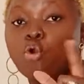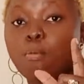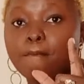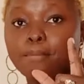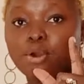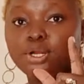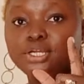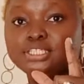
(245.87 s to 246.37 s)

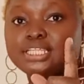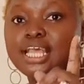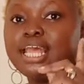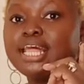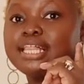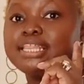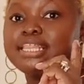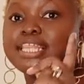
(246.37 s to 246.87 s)
HOMEBOX.
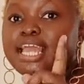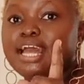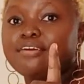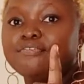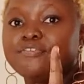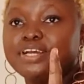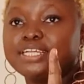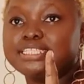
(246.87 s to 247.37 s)
They
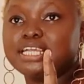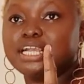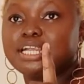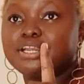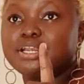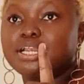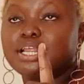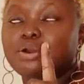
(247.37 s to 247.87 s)
have a
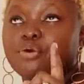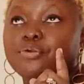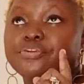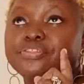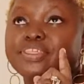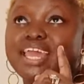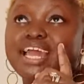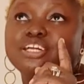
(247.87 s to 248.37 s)
sale,
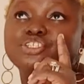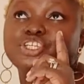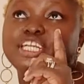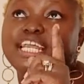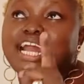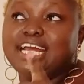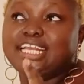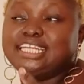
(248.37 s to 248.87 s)
or they
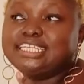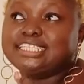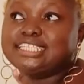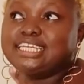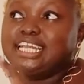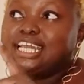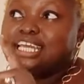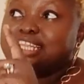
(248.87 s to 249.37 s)
actually had a
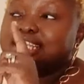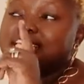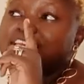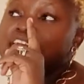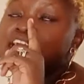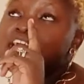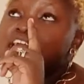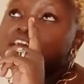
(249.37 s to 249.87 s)
sale, I
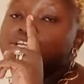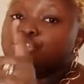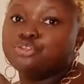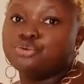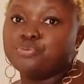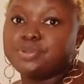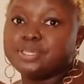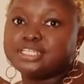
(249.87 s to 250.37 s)
think
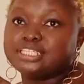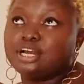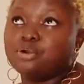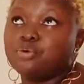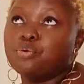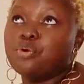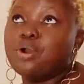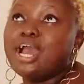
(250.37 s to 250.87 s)
2 weeks
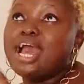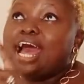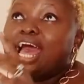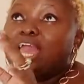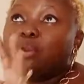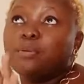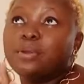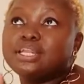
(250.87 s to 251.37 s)
ago.
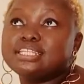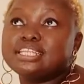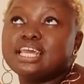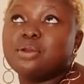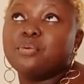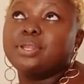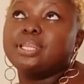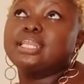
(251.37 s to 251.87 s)
I went
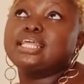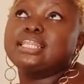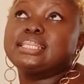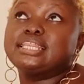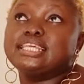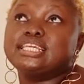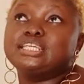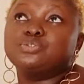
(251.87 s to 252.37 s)
there when
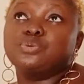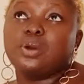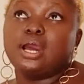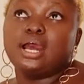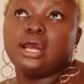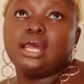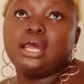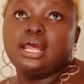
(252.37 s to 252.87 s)
things
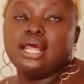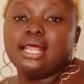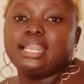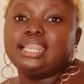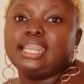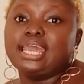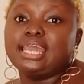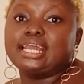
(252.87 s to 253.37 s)
were
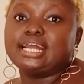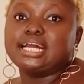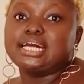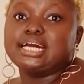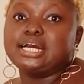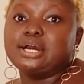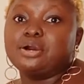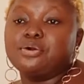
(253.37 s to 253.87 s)
like
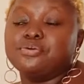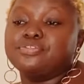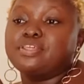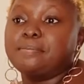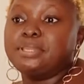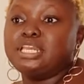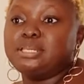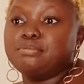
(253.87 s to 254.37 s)
on
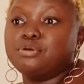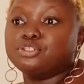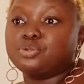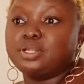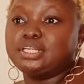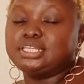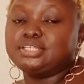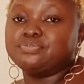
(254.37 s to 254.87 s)
the minimum,
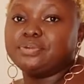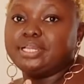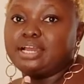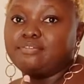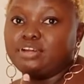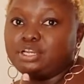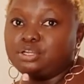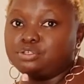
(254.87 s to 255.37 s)
so I didn't really
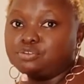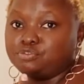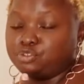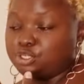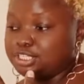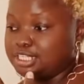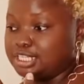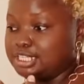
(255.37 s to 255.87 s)
have a lot
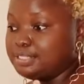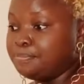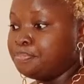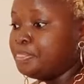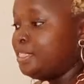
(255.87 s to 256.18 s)
of choices.